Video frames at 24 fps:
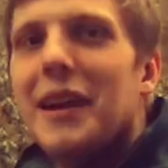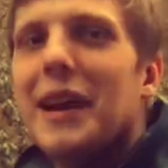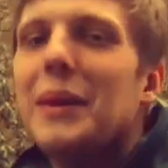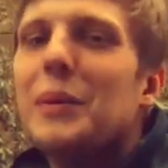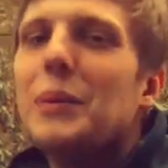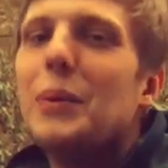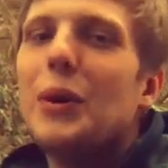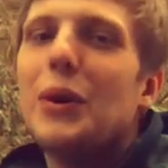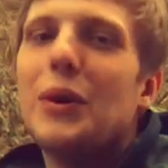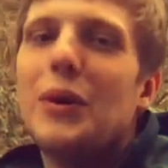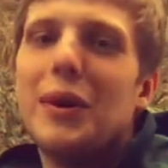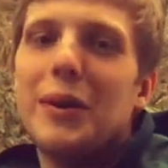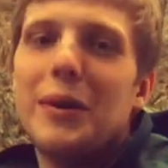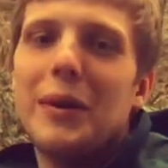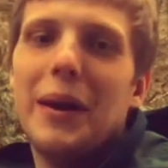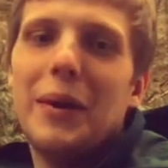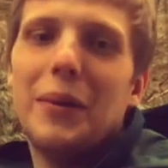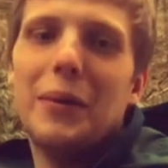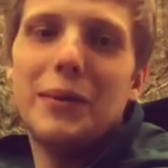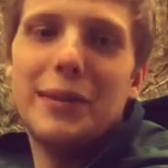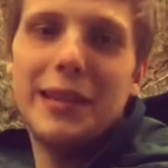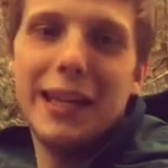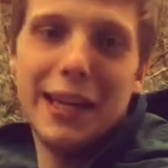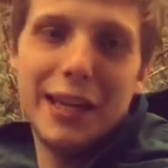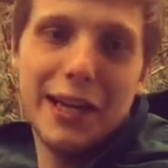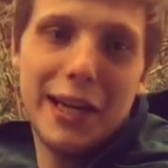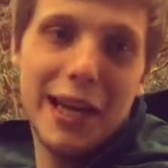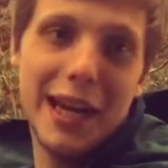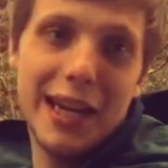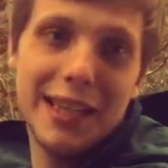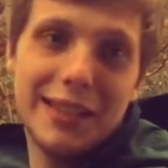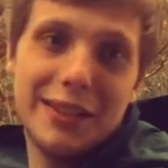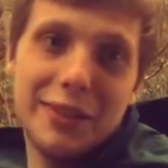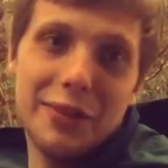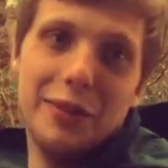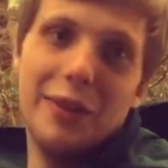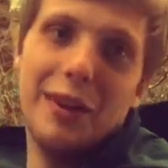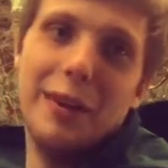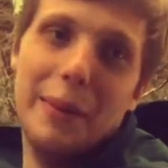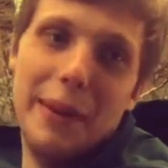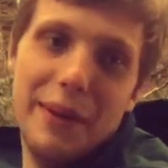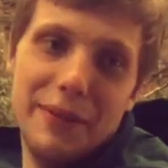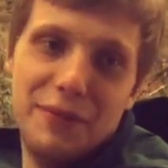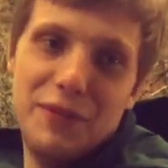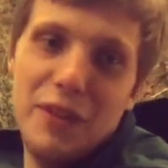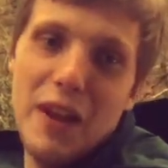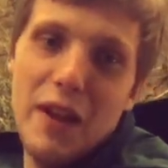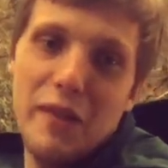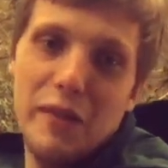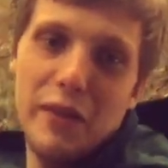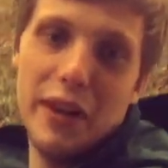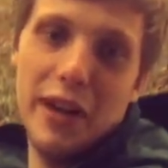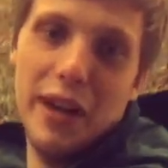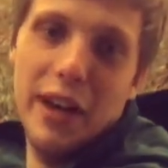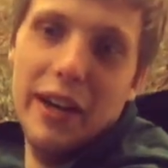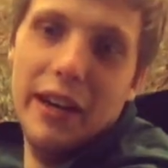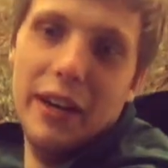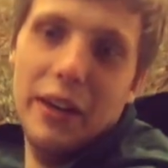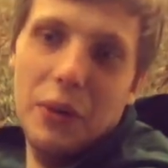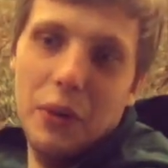Alright, we're going to, I want to take you guys to one of my favorite honey